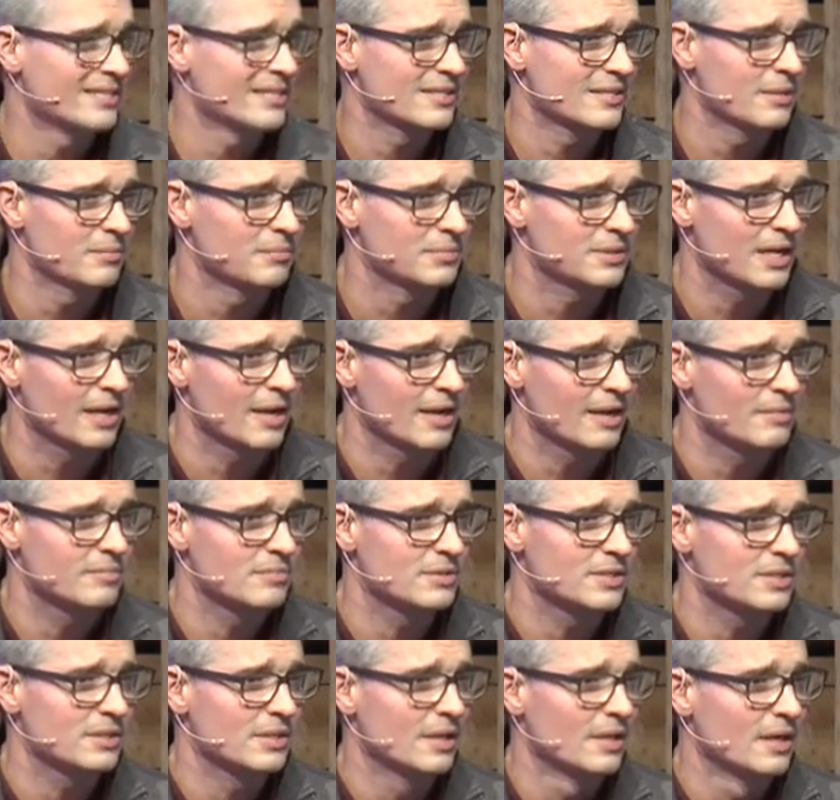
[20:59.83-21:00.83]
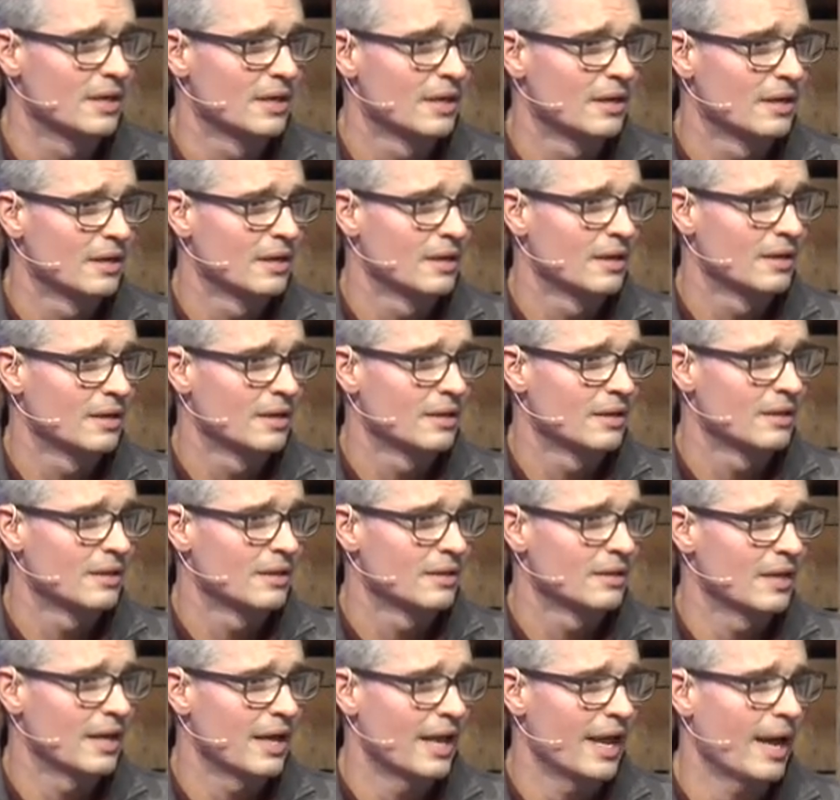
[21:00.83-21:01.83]
Sometimes
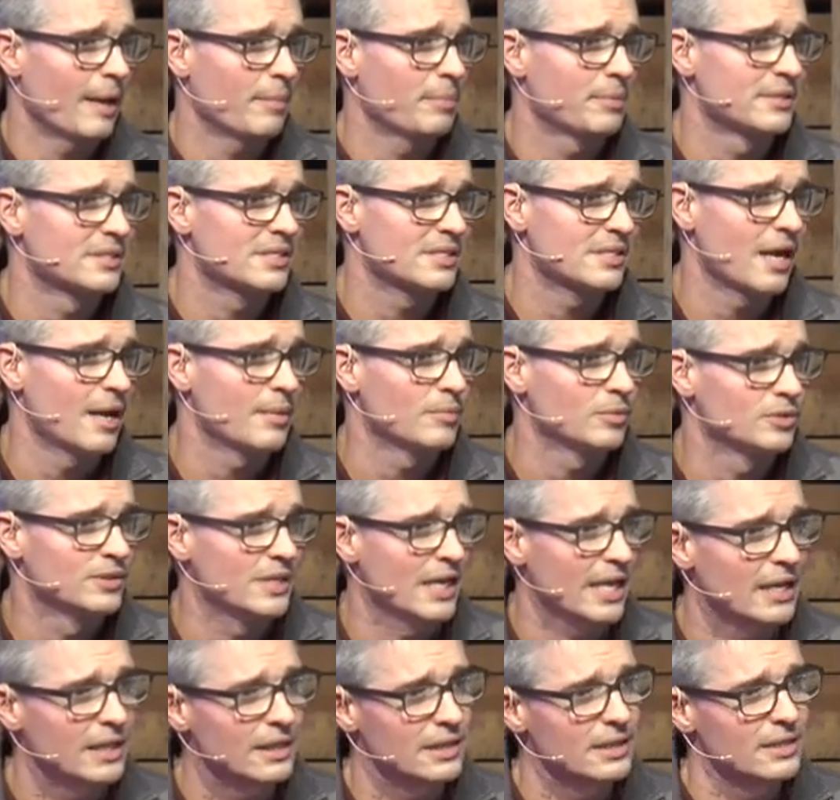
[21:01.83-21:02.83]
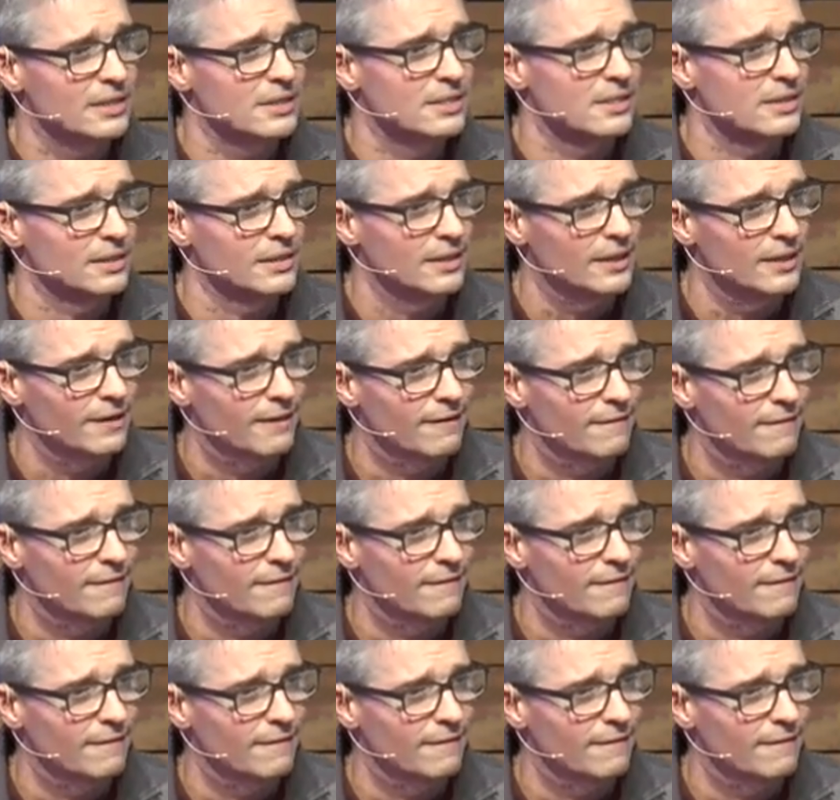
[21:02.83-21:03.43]
they happen simultaneously.